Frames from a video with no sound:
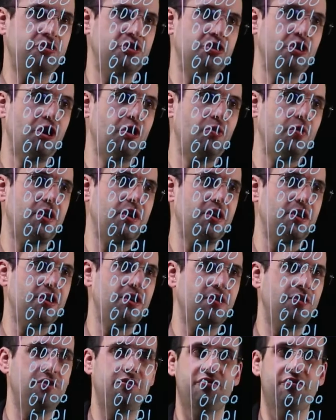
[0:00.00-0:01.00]
this chart, we can
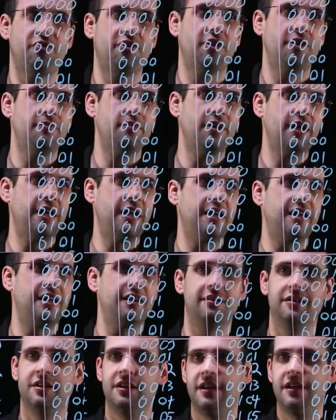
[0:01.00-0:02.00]
go from
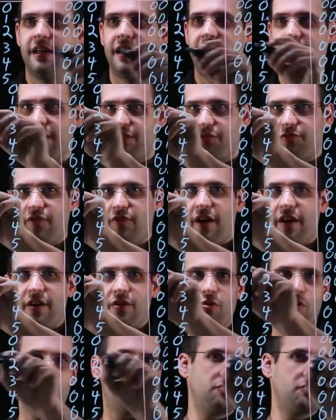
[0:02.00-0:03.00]
a hex value